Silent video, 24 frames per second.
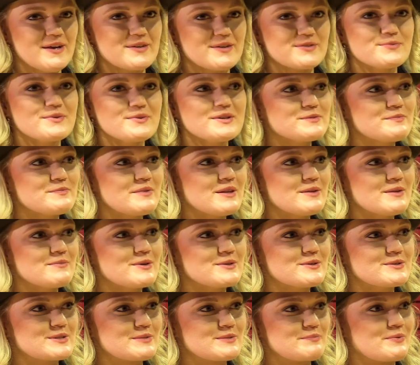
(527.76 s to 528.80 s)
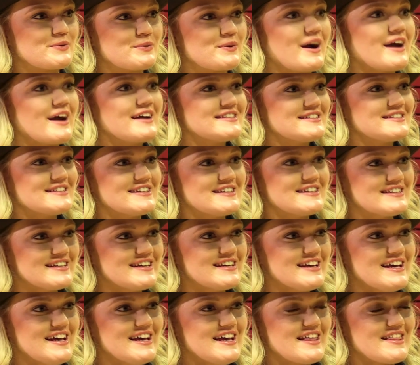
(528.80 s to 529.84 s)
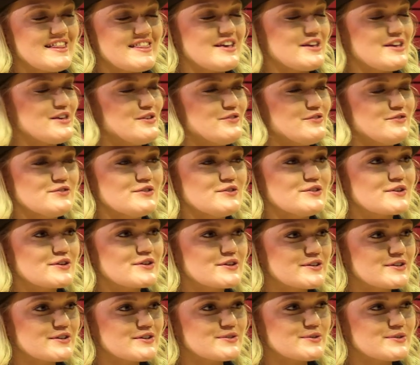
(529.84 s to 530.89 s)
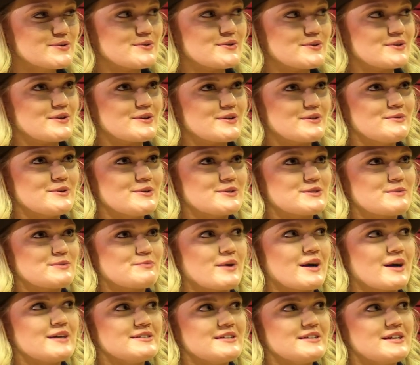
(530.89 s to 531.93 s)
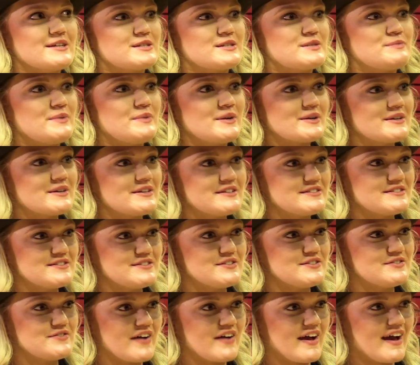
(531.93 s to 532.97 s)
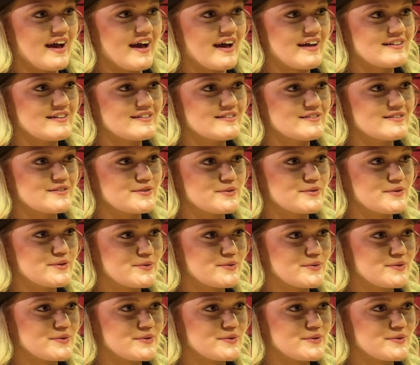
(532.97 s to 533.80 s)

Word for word: So what has been the most surprising thing you've learned, or the most surprising experience you've had through your